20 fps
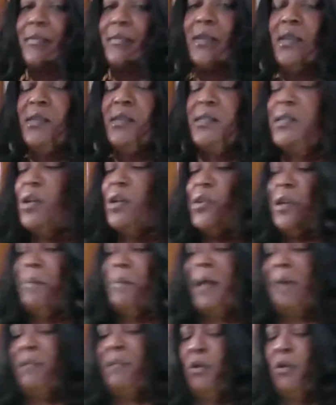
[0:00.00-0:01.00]
So you
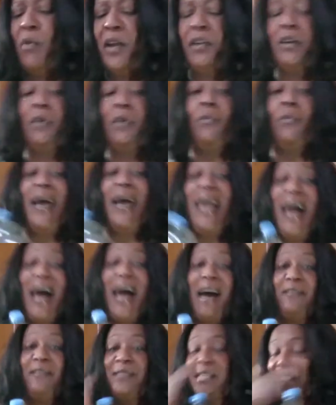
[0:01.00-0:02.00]
might be wondering why I
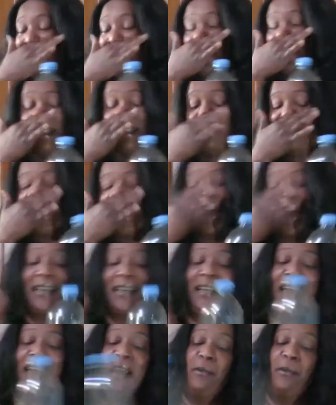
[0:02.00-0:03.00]
have this bottle of
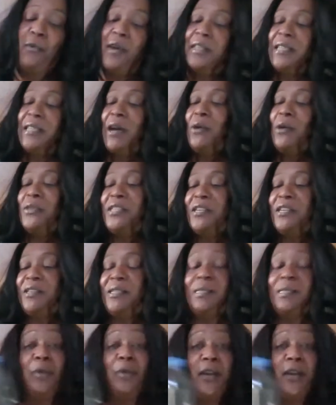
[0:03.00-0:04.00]
alkaline water out here
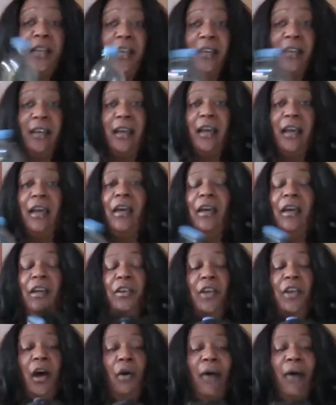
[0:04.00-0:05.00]
this morning.
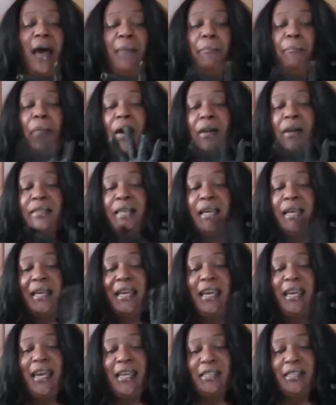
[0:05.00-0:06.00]
Now, I bought a
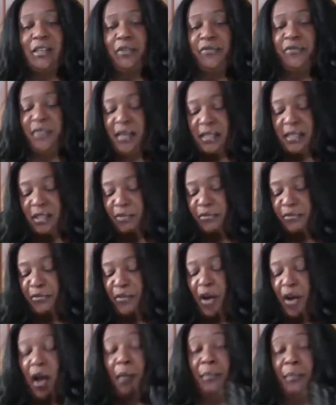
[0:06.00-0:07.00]
case of this
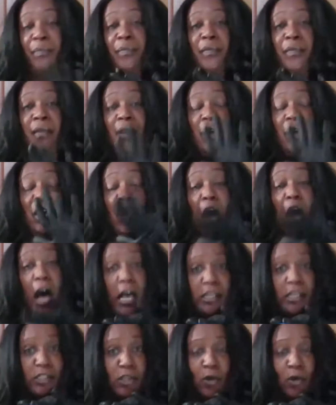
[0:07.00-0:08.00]
from
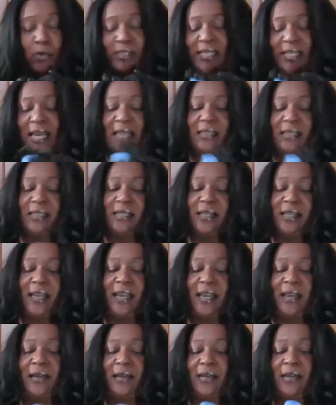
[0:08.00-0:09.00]
Costco's yesterday.